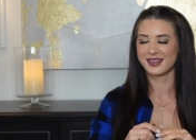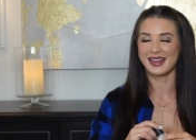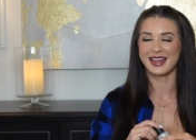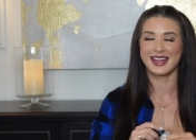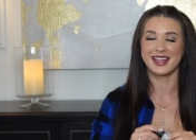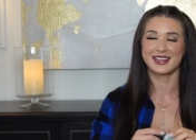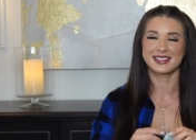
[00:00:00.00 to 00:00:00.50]

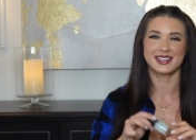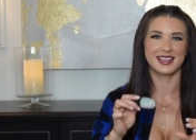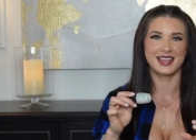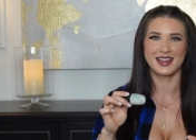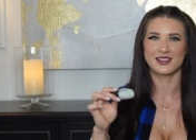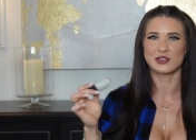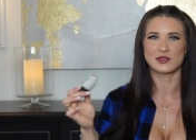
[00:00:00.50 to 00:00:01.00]
And
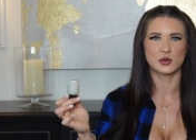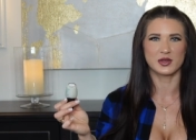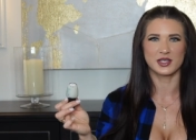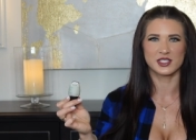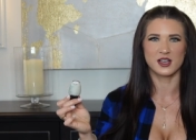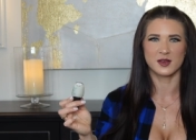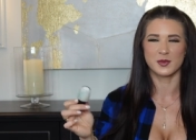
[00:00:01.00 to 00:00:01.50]
again, you don't have to
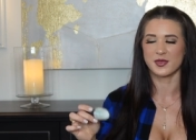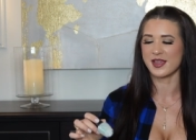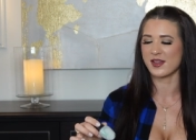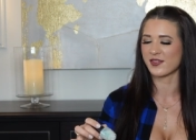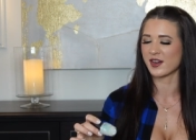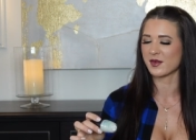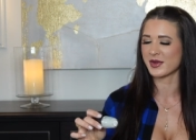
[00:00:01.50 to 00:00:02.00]
really talk about
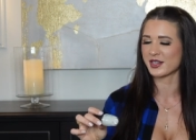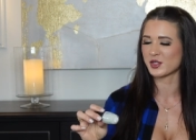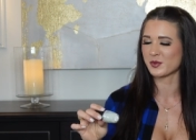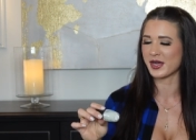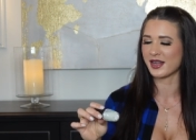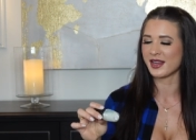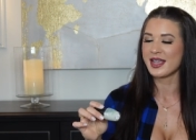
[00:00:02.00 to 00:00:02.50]
that very much,
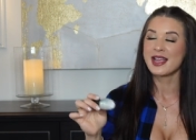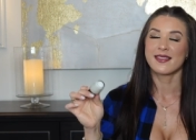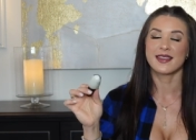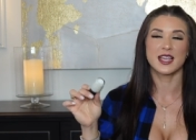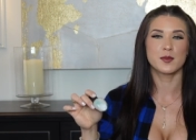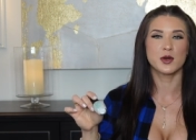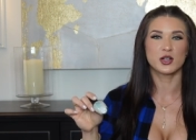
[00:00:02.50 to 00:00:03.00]
but
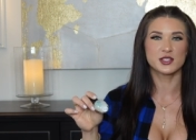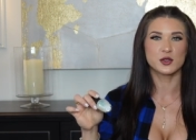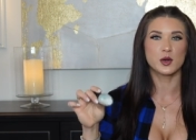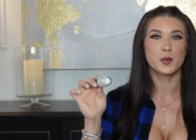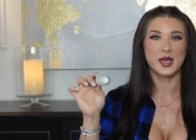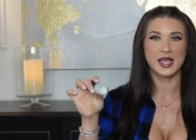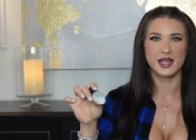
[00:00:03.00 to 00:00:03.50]
they come in
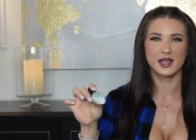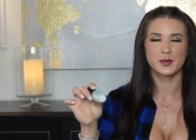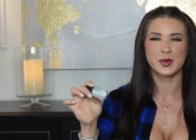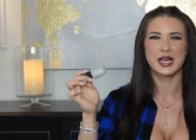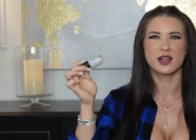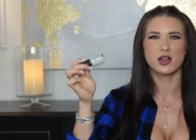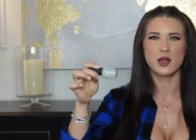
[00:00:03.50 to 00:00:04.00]
also a pink,
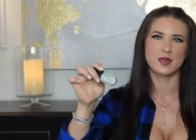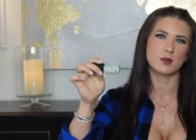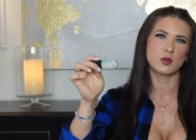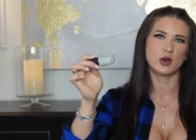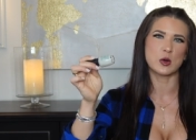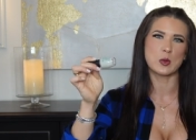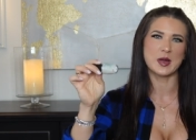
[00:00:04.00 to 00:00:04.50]
but I got the
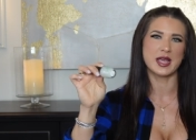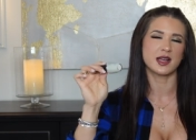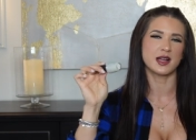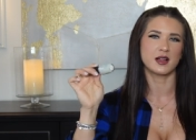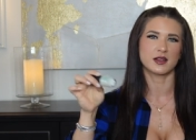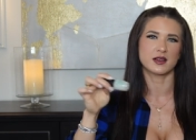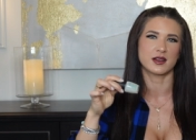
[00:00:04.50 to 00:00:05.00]
more opaque
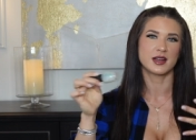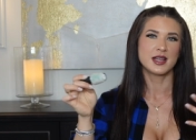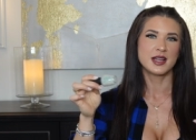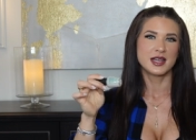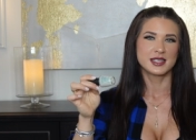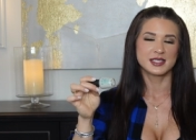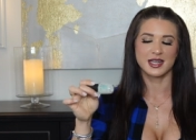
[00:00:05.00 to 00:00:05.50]
color
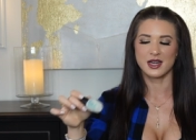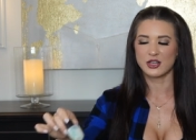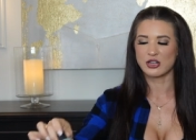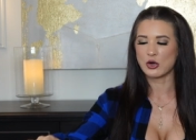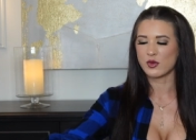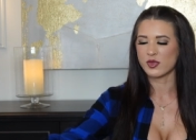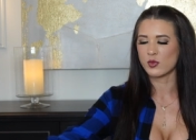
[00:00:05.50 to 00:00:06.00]
to kind of
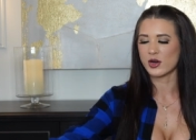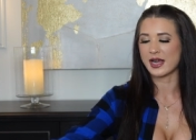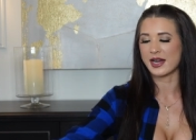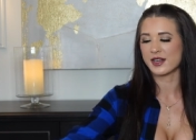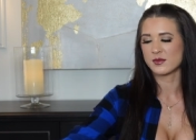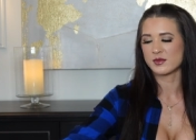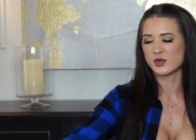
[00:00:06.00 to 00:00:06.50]
go with more
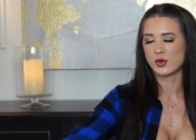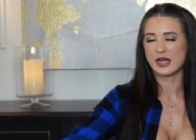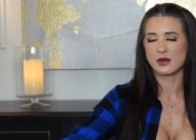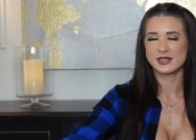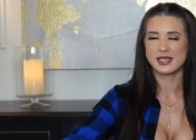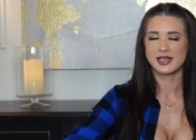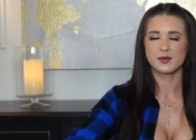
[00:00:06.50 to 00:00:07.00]
items when
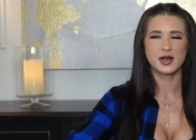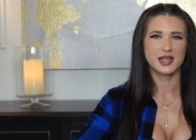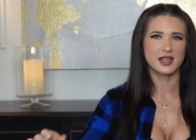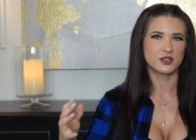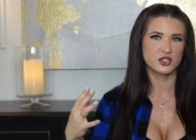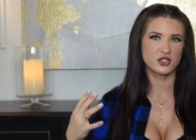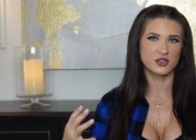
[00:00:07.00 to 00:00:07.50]
I was letting my
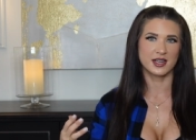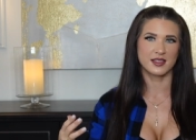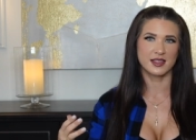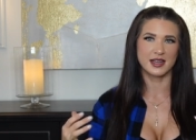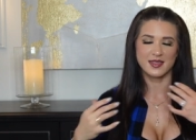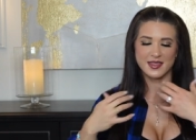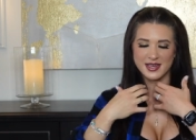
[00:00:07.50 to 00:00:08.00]
nails
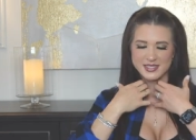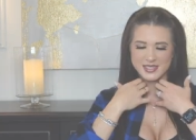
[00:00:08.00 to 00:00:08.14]
strengthen at that